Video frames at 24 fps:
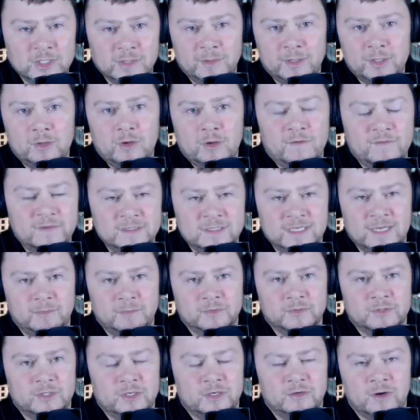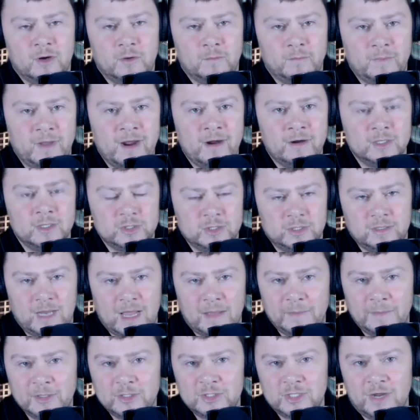I bet you have examples in your own parish, and
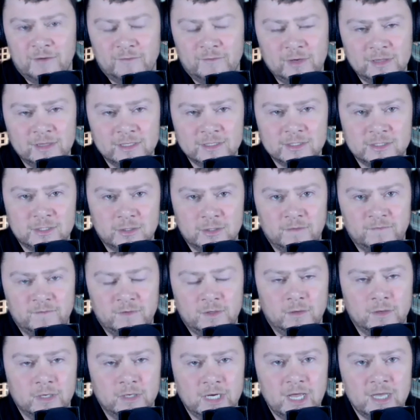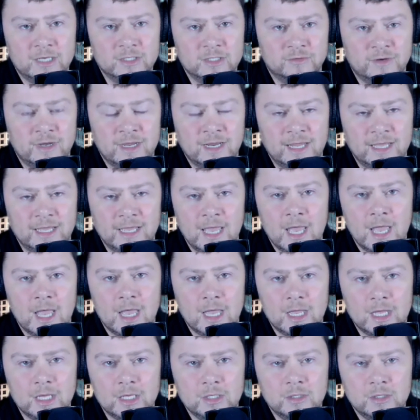I bet you every listener and viewer does, right? Like
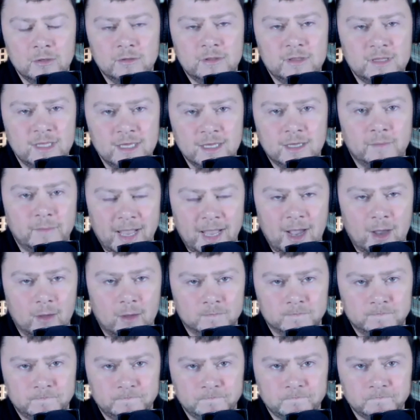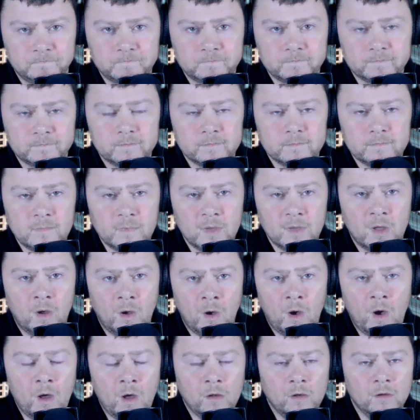you think about
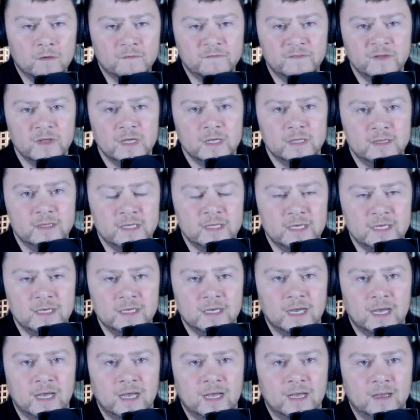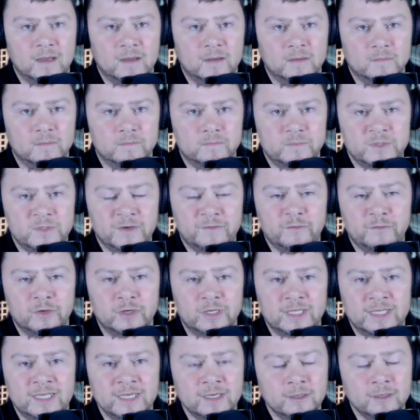all of the
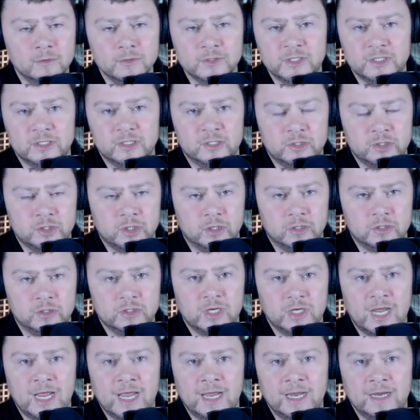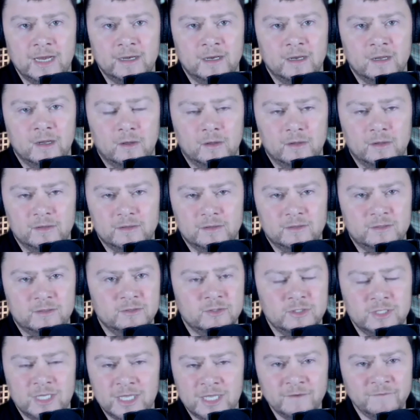different guilds in the church, and
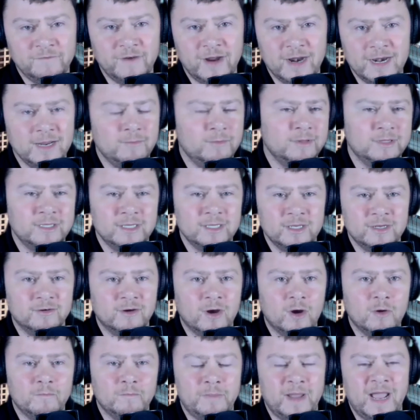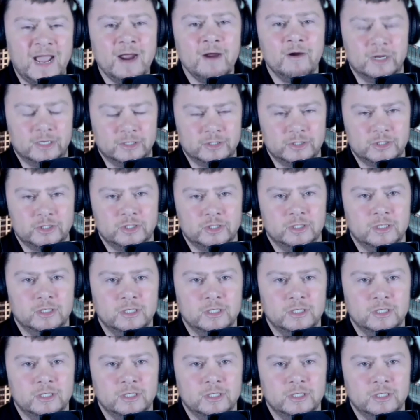there's infighting within your own parish.